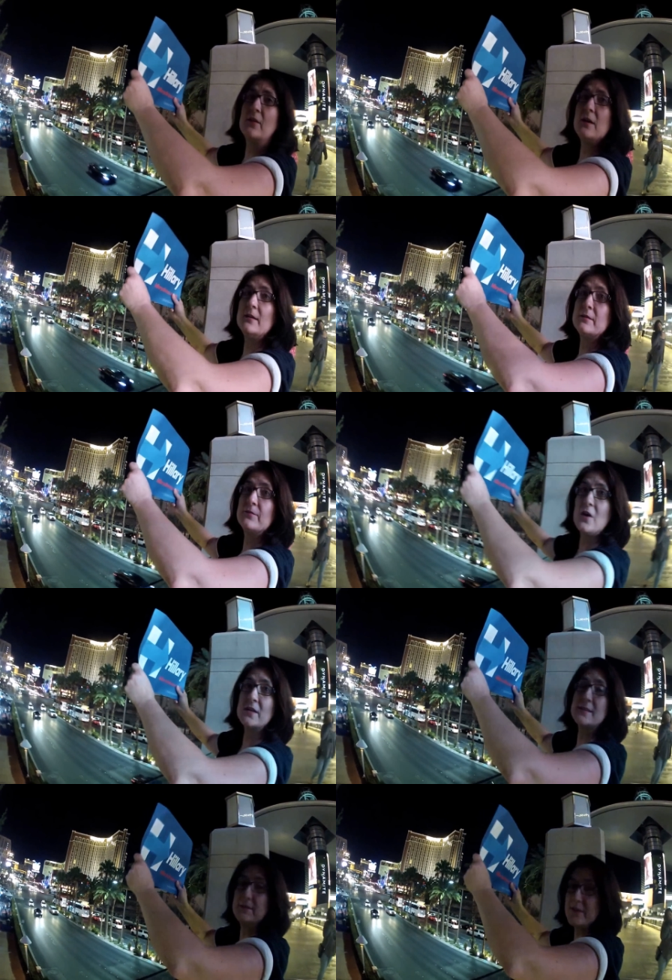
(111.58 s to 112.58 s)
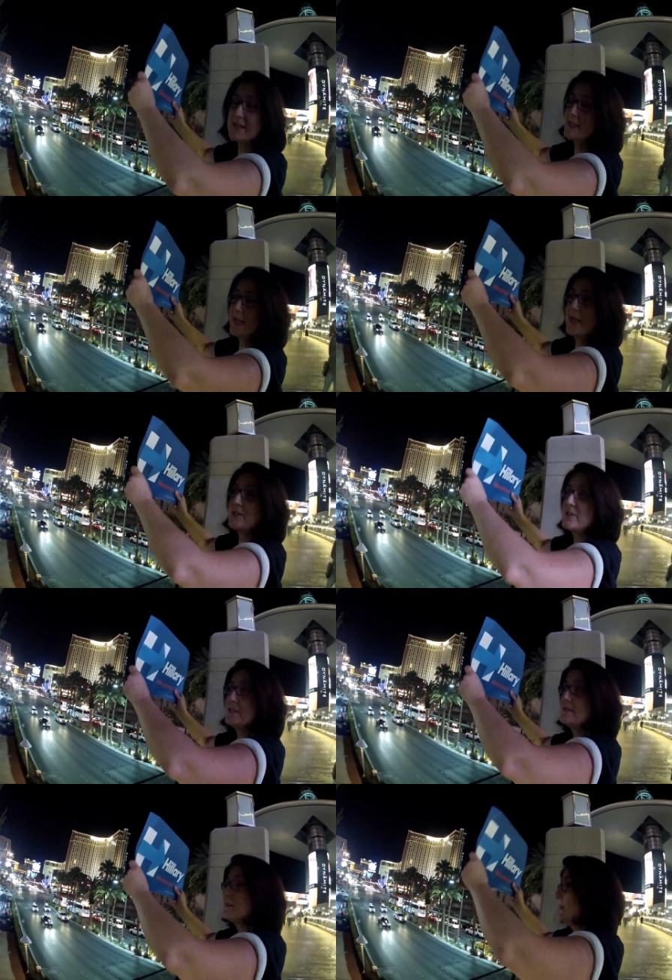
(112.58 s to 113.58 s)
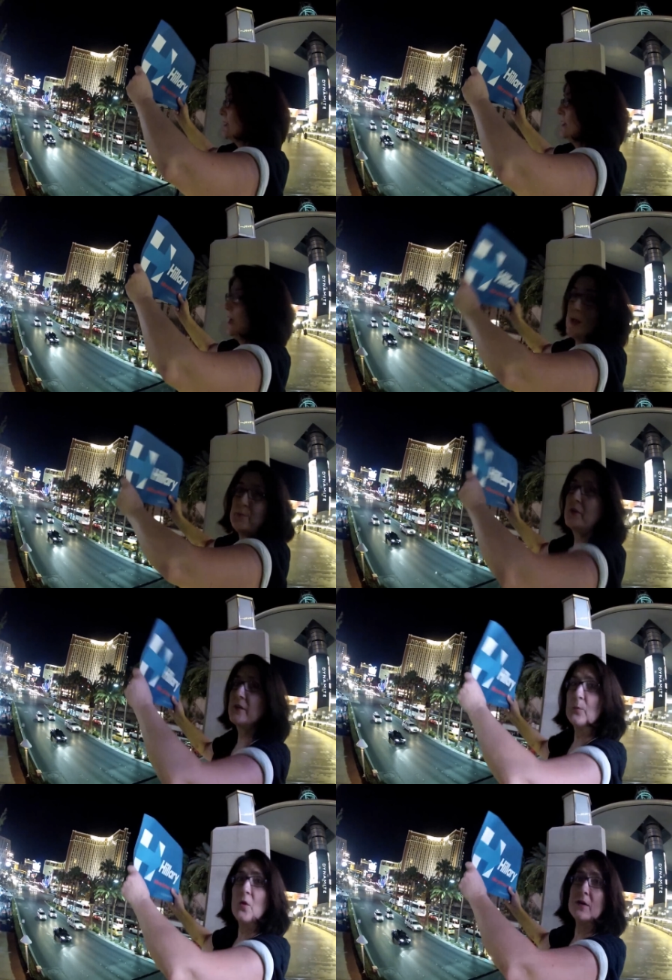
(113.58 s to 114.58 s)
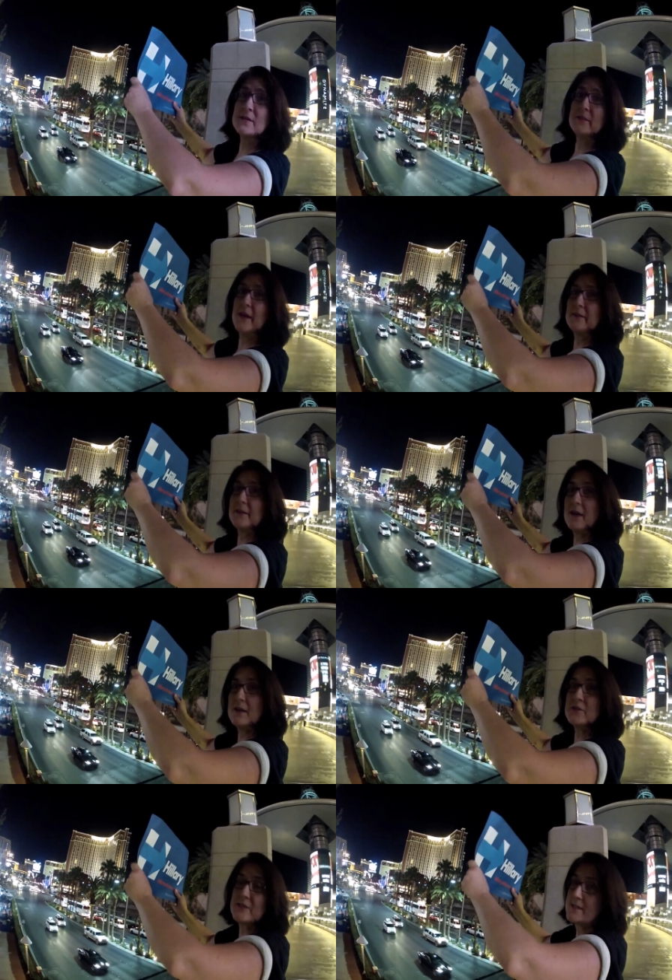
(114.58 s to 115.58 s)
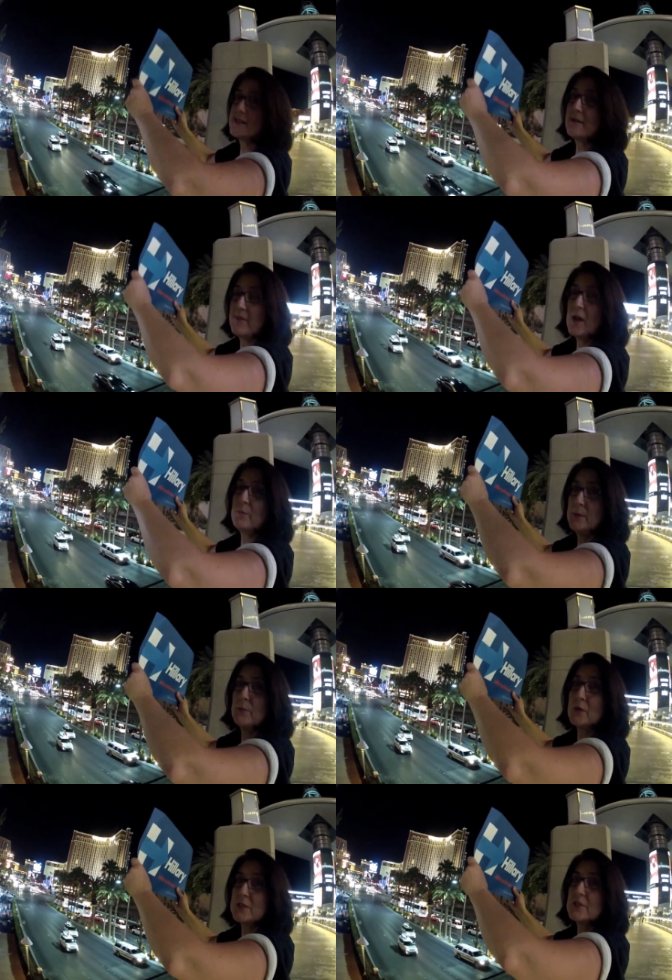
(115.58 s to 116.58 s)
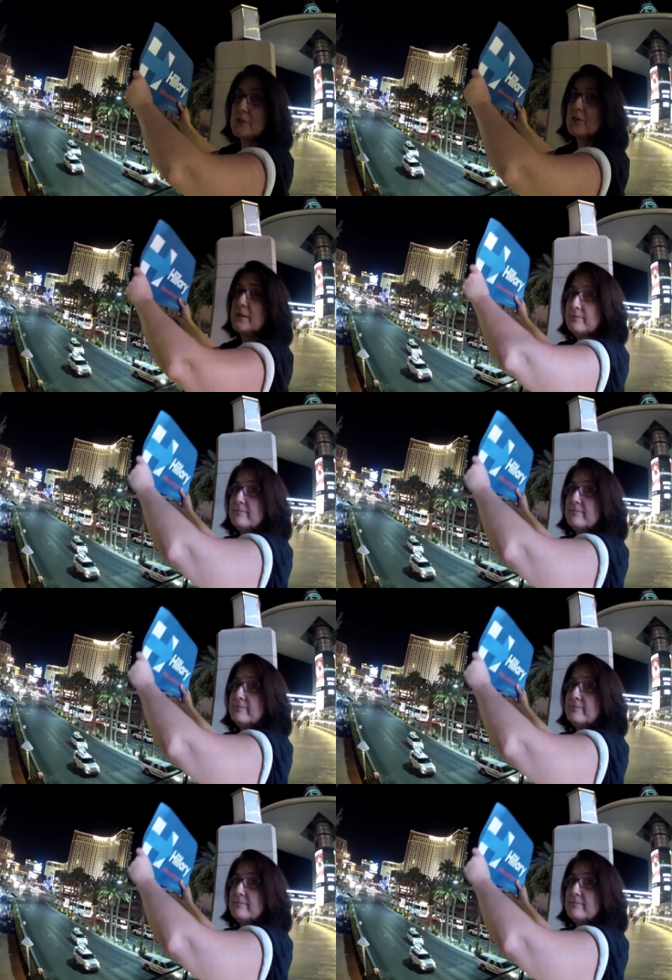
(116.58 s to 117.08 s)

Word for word: on false investigations and building walls around our country instead of helping poor children.